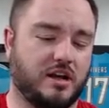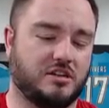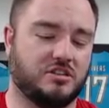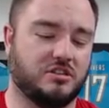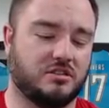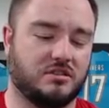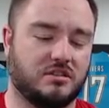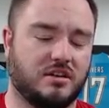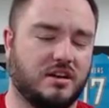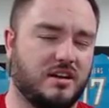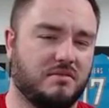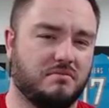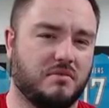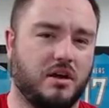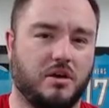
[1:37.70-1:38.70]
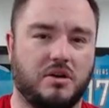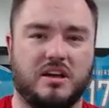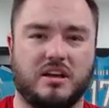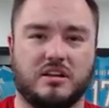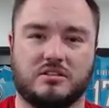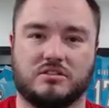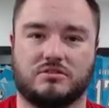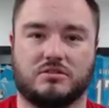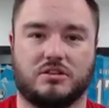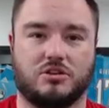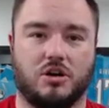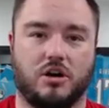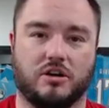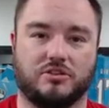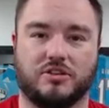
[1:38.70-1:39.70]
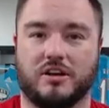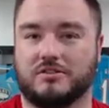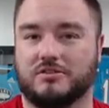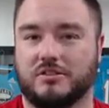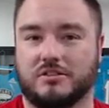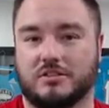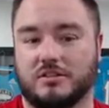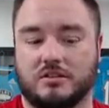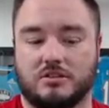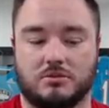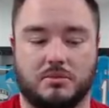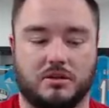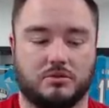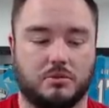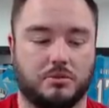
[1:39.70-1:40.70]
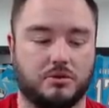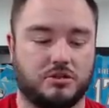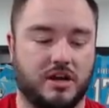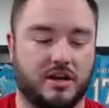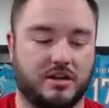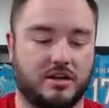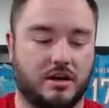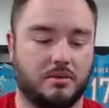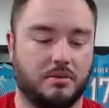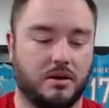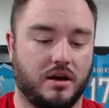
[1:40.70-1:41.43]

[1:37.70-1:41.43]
Just, he got his contract recently, so may as well put Jack up.